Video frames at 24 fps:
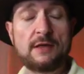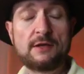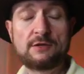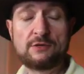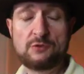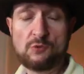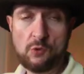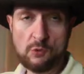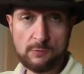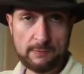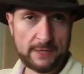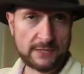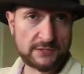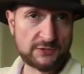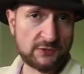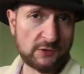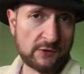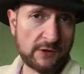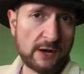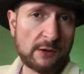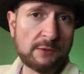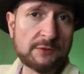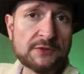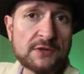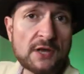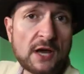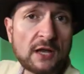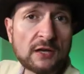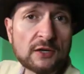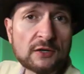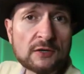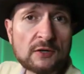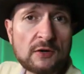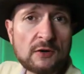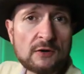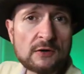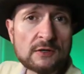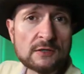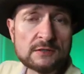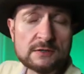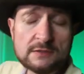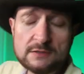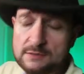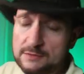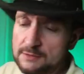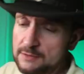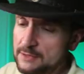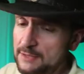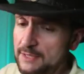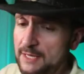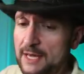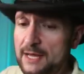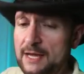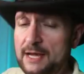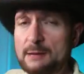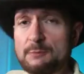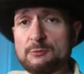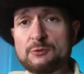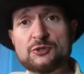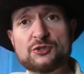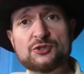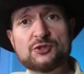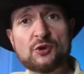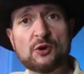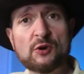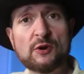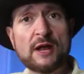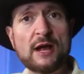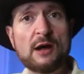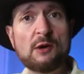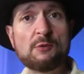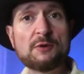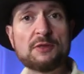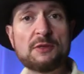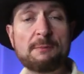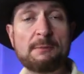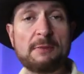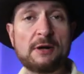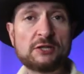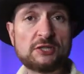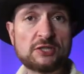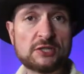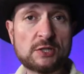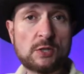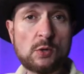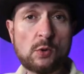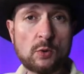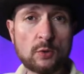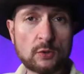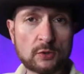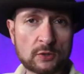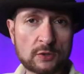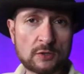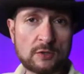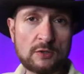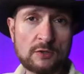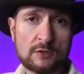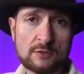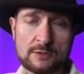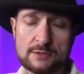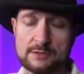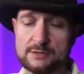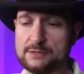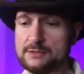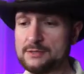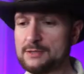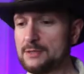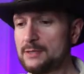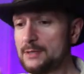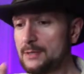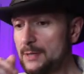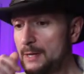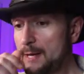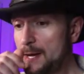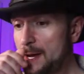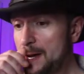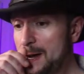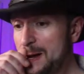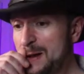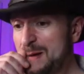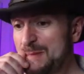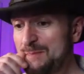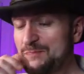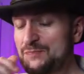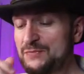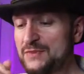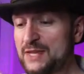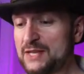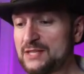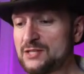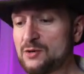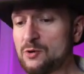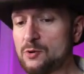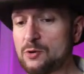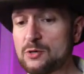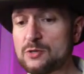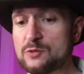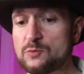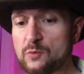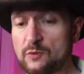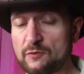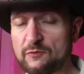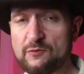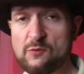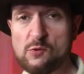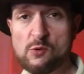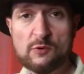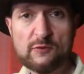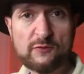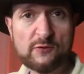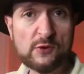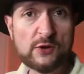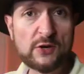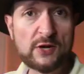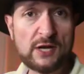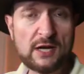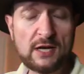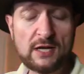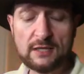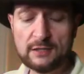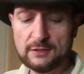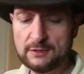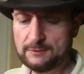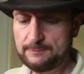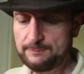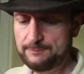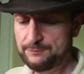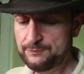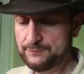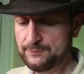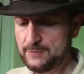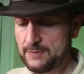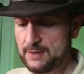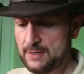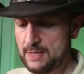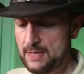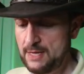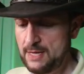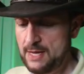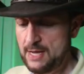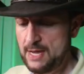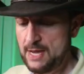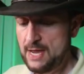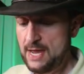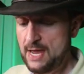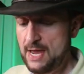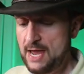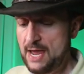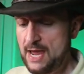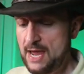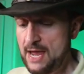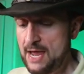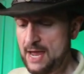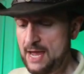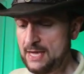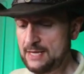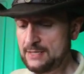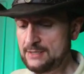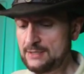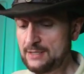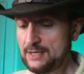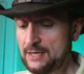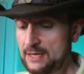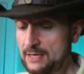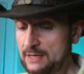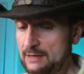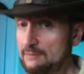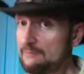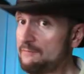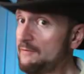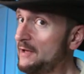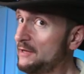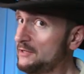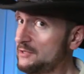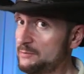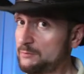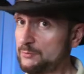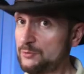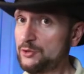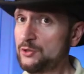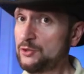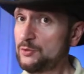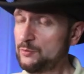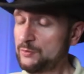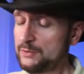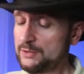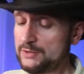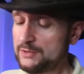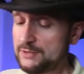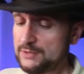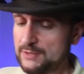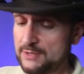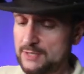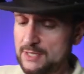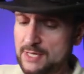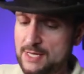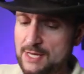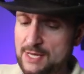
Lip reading: Normally I start out with dollar cards. Today I'm going to start out with a bunch of quarter cards. These cards were 4 for $1, and found some good ones.